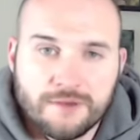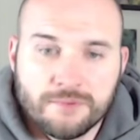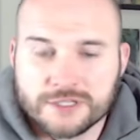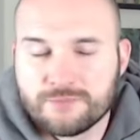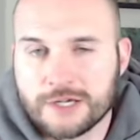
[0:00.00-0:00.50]

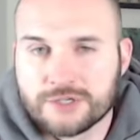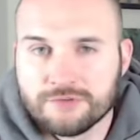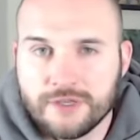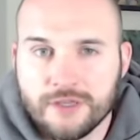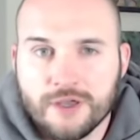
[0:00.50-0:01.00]
but
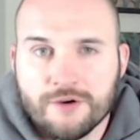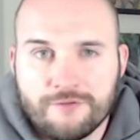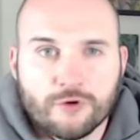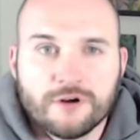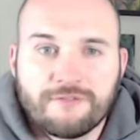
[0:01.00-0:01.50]
especially
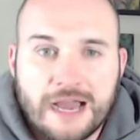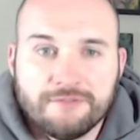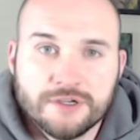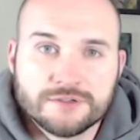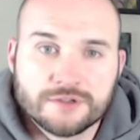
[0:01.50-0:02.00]
four or five
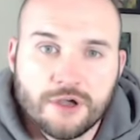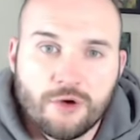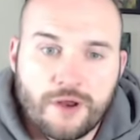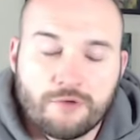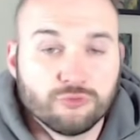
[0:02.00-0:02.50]
years ago
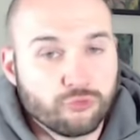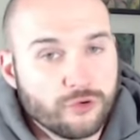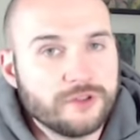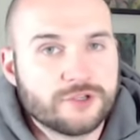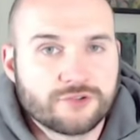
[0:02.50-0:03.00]
when I was
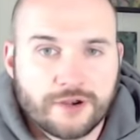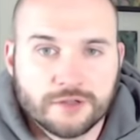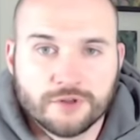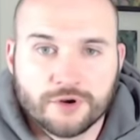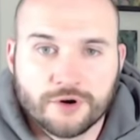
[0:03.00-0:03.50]
really trying to
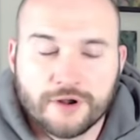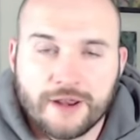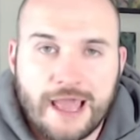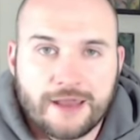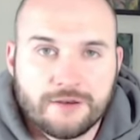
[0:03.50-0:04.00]
learn and
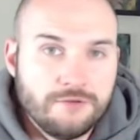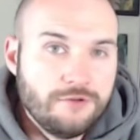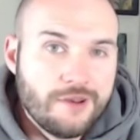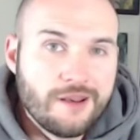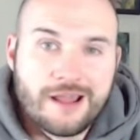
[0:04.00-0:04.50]
had
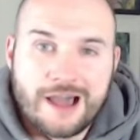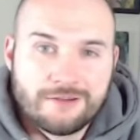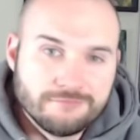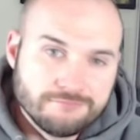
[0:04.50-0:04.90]
not